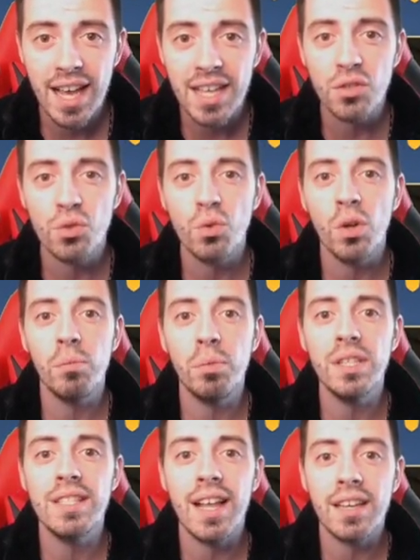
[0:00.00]
as usual
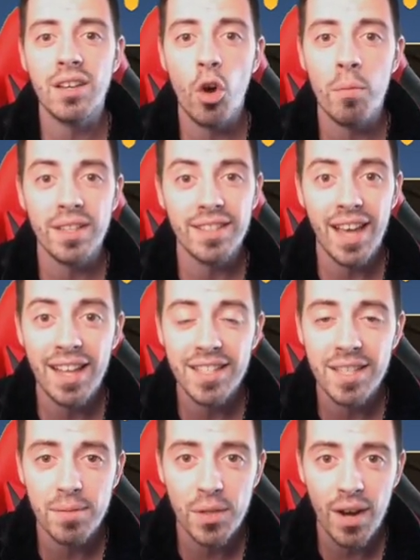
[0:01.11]
please like, comment and
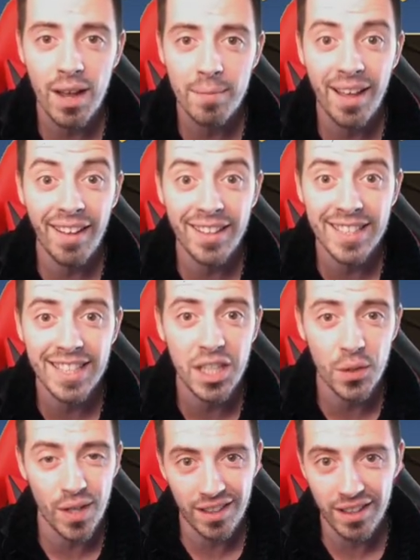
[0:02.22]
subscribe and see
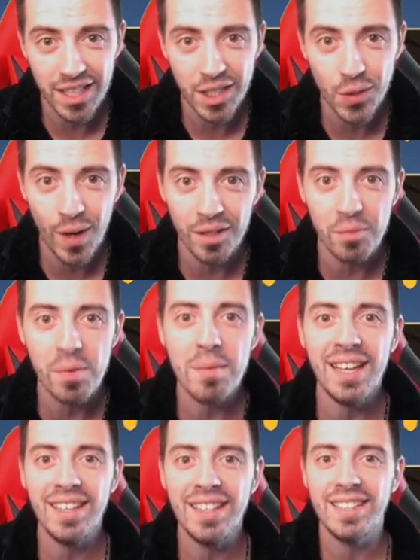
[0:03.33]
you in the next one, bye
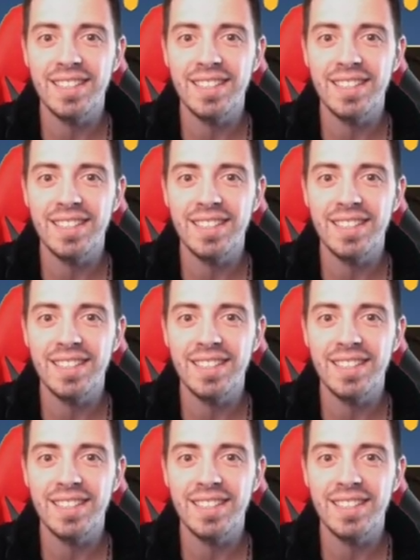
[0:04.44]
bye!